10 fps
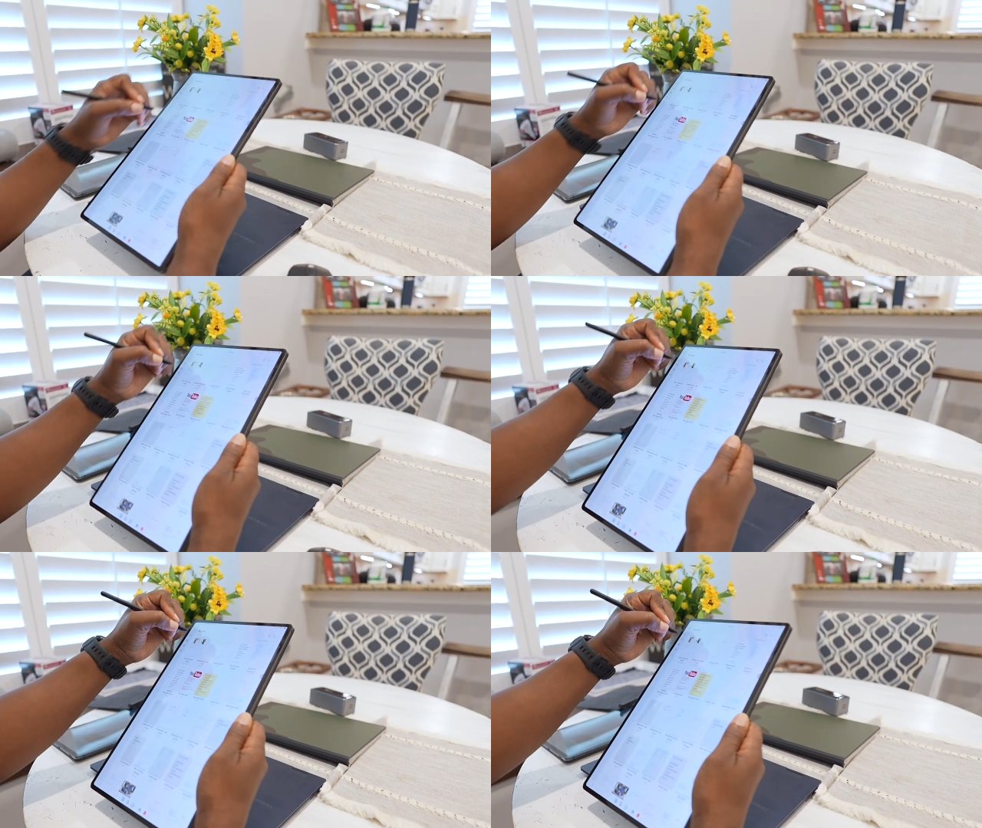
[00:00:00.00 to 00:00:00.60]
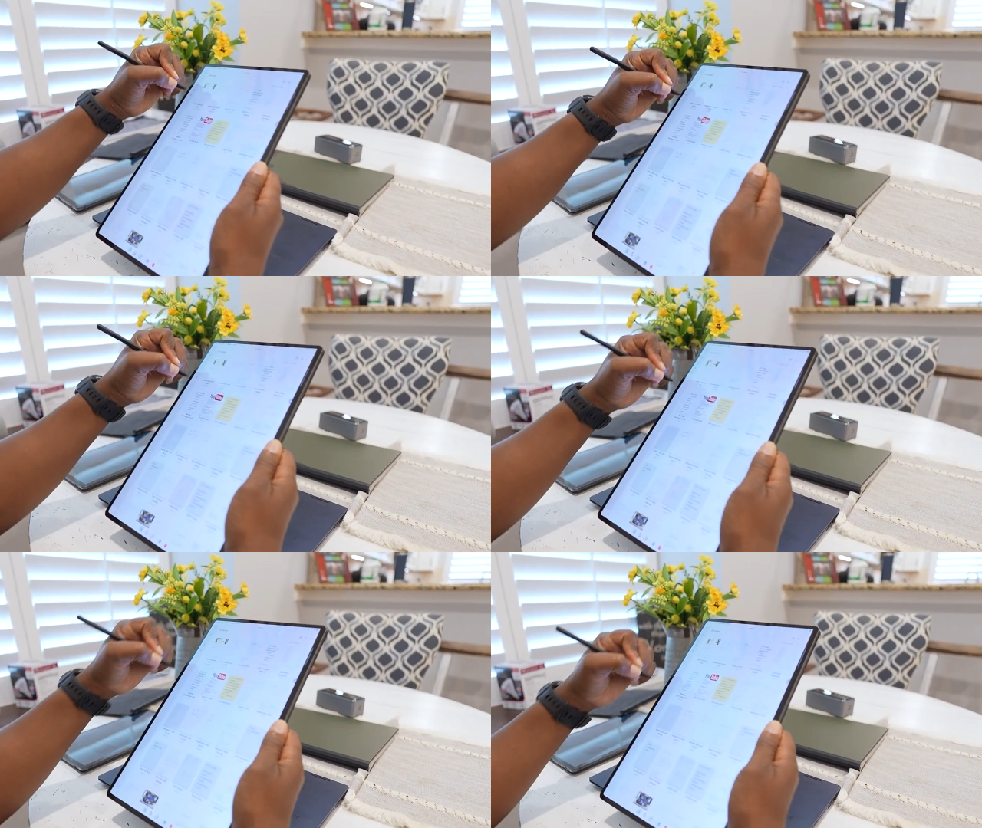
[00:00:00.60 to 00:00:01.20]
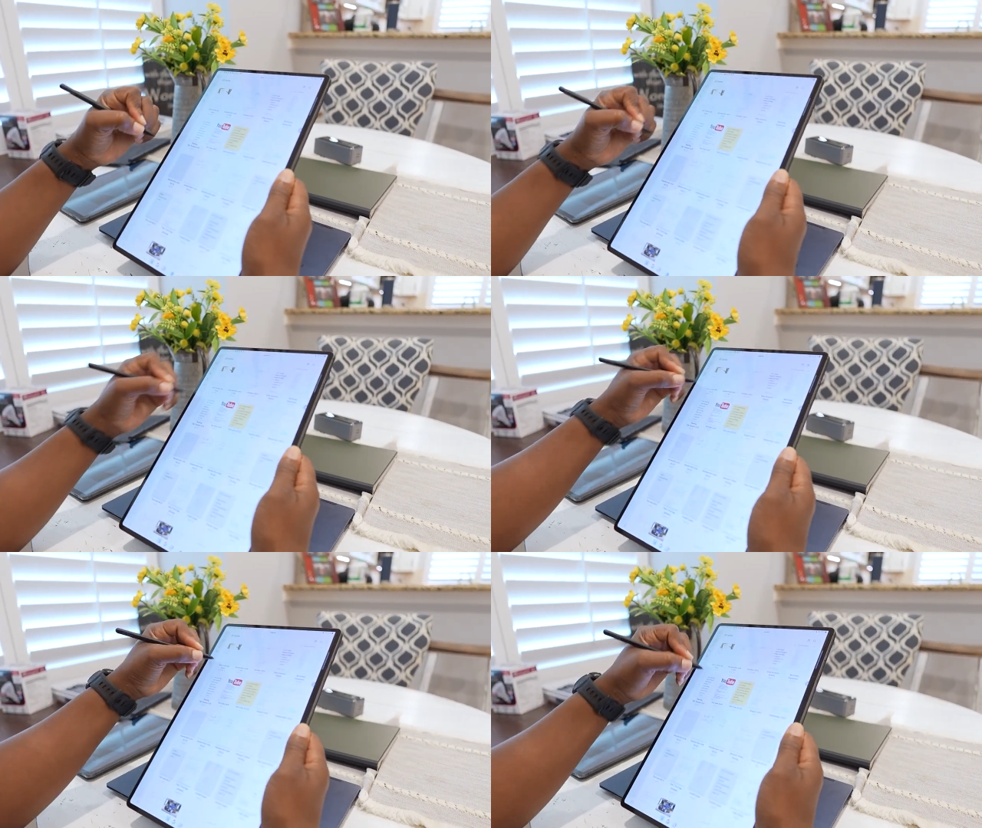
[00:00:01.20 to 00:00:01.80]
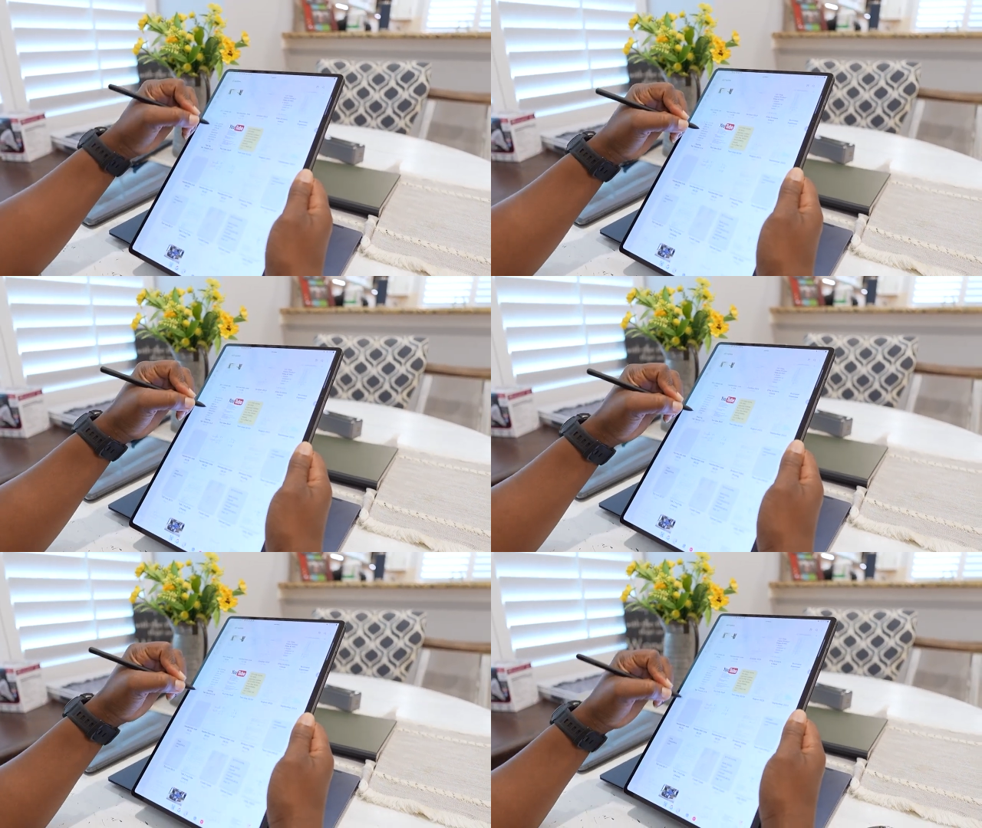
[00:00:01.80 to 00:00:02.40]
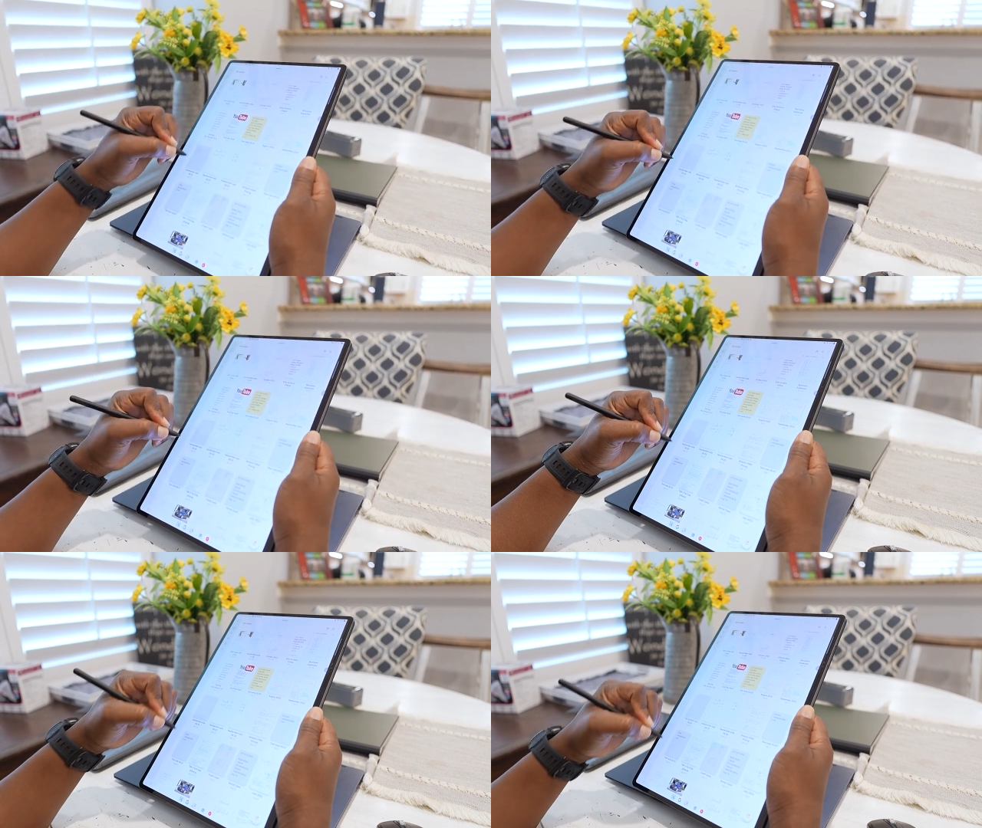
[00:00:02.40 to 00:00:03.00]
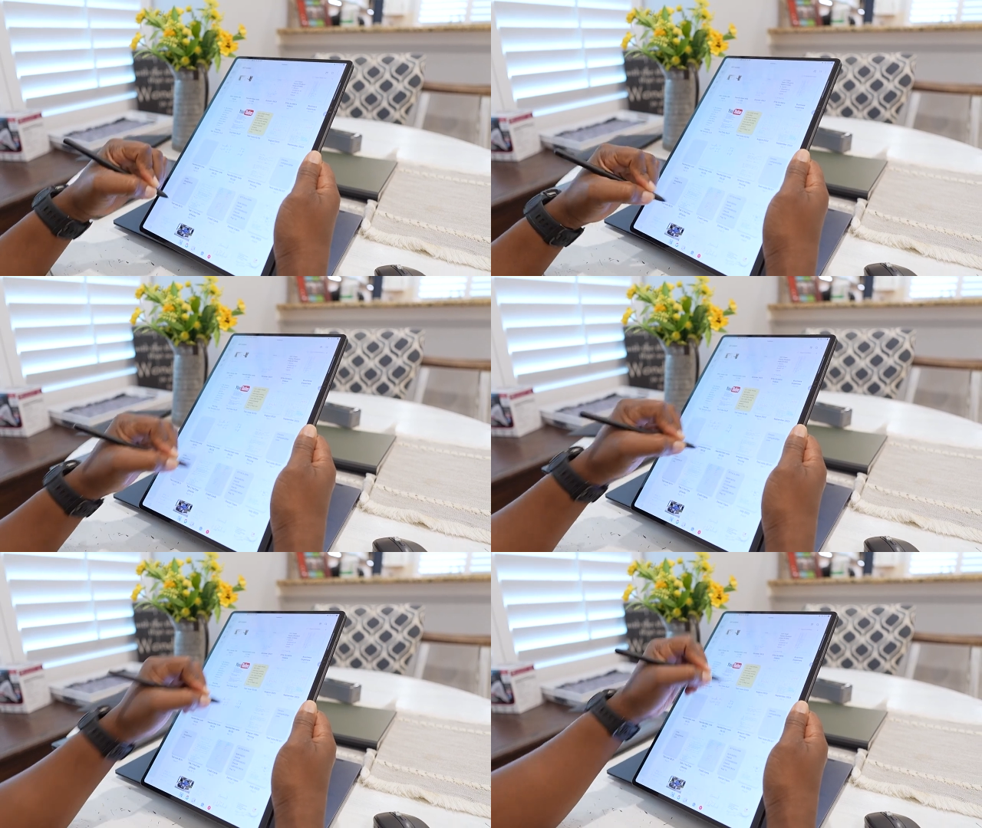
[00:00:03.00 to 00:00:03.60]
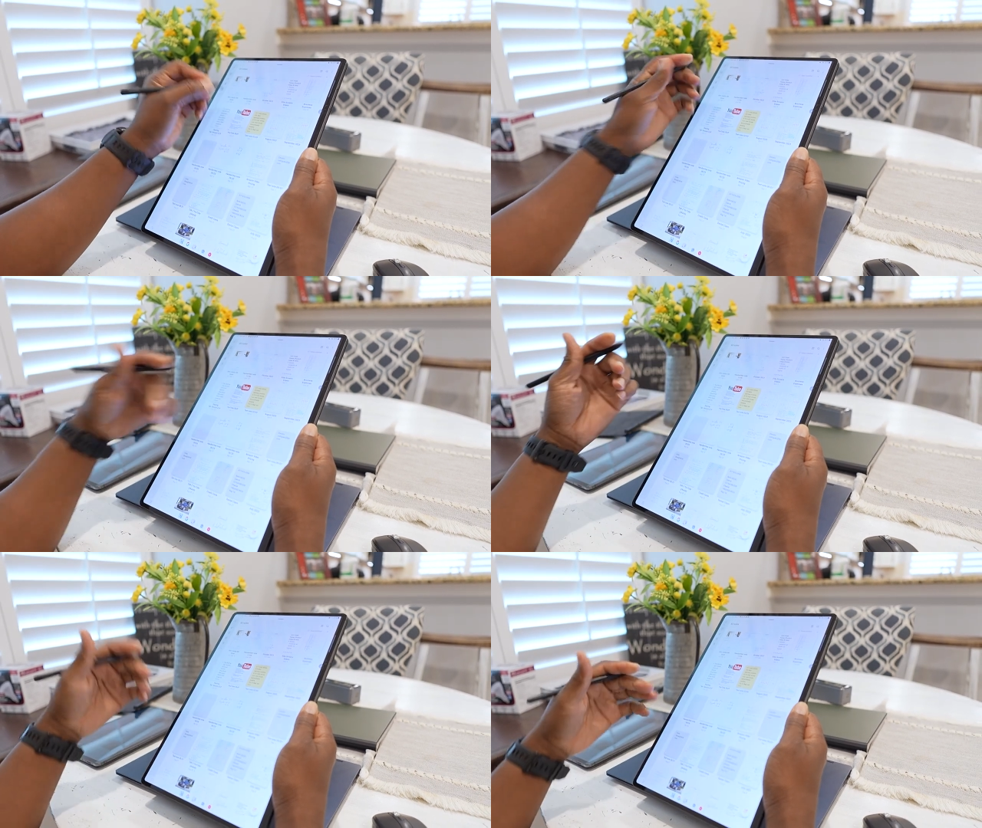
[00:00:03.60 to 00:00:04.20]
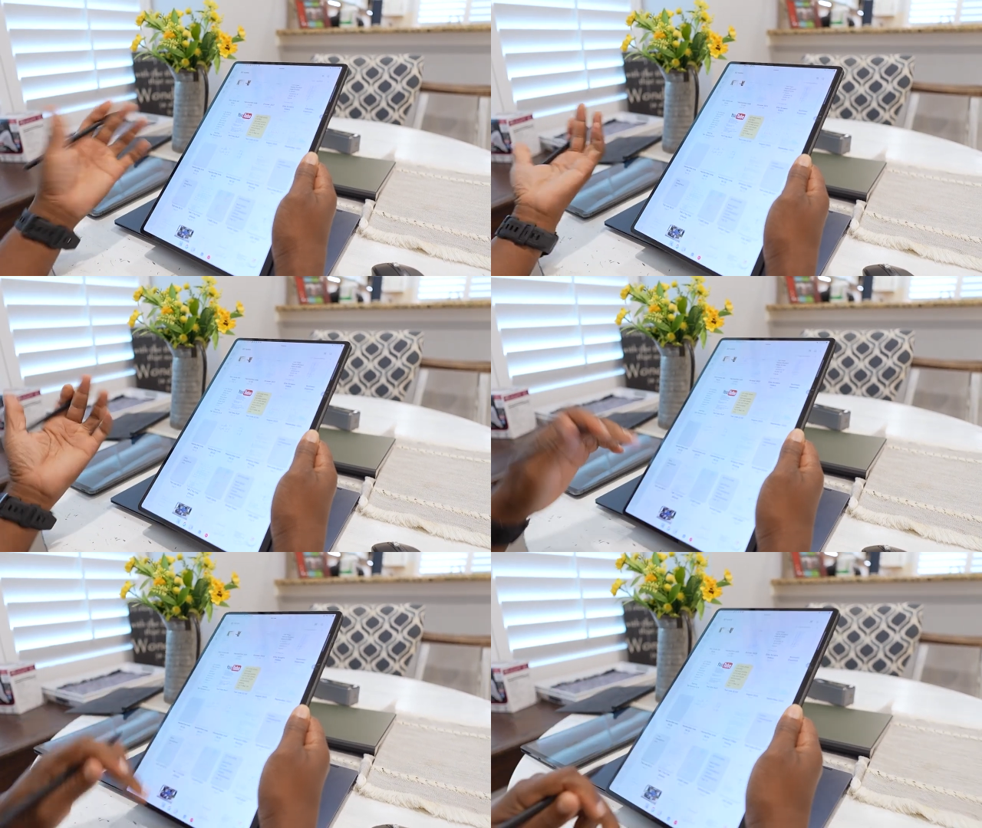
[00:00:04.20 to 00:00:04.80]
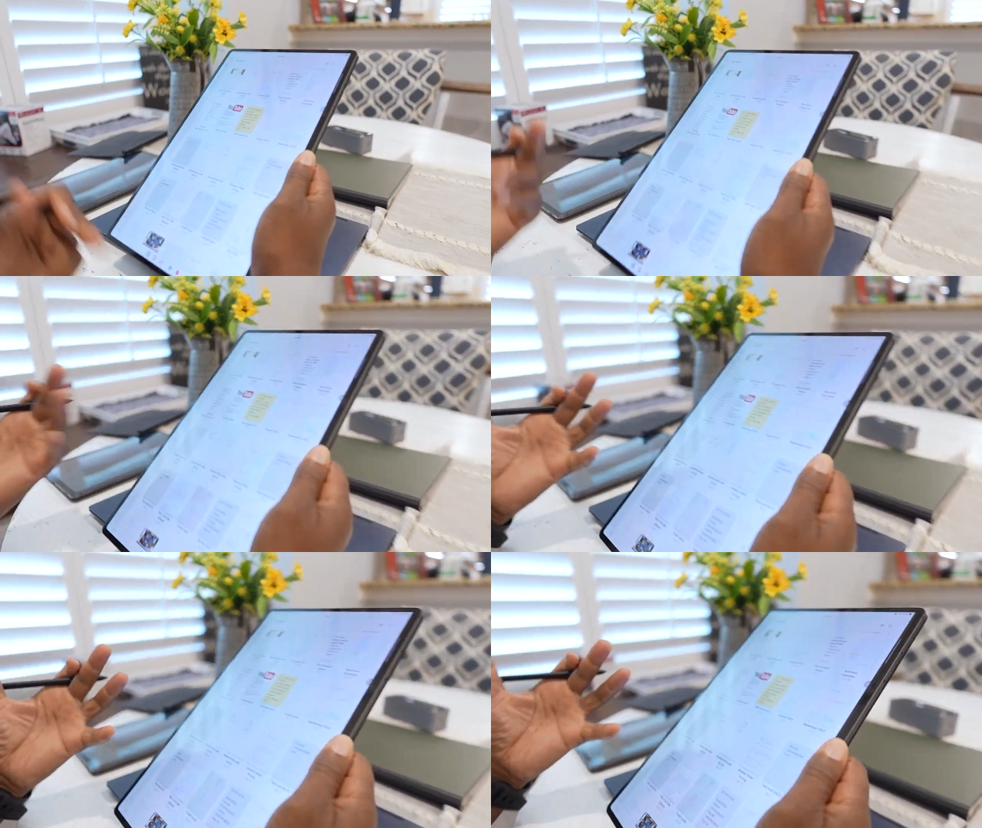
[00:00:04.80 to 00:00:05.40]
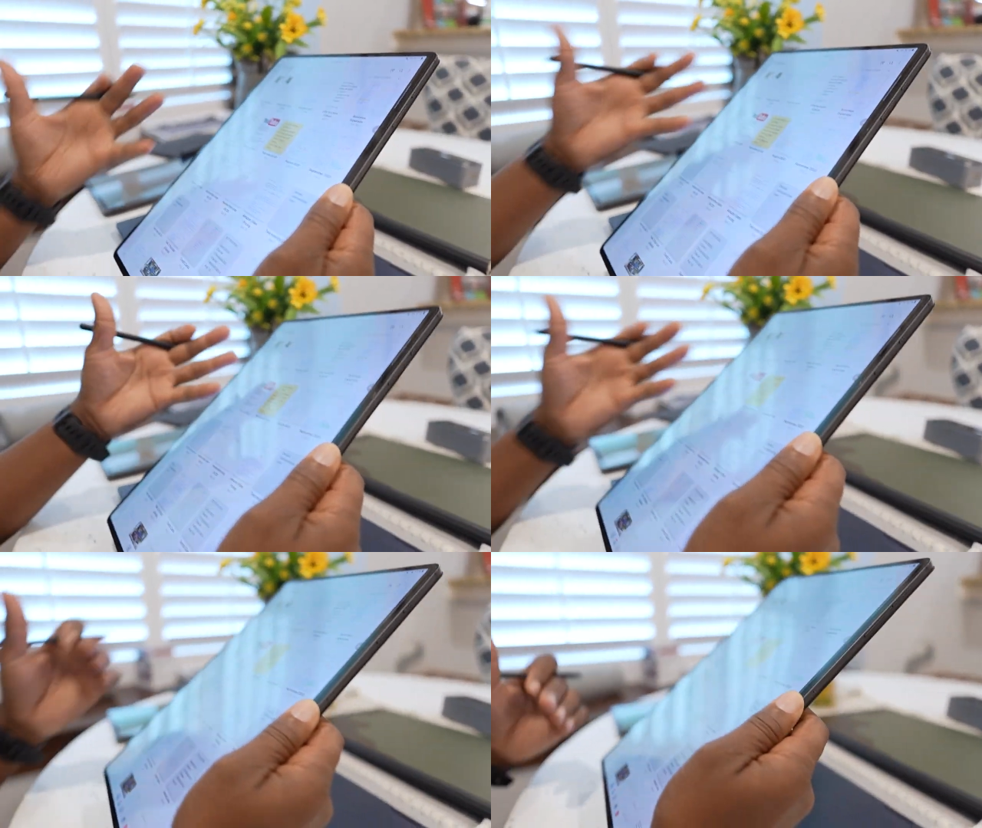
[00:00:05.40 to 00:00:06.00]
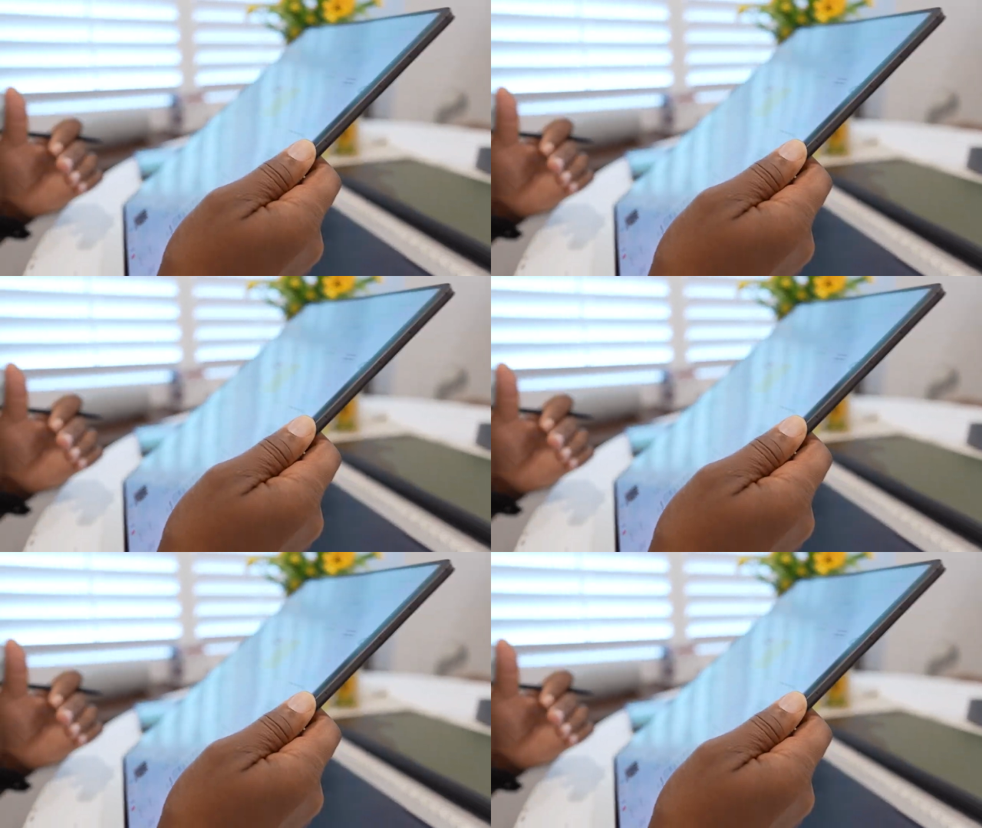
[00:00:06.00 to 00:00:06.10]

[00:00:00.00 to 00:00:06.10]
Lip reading: (no speaker visible)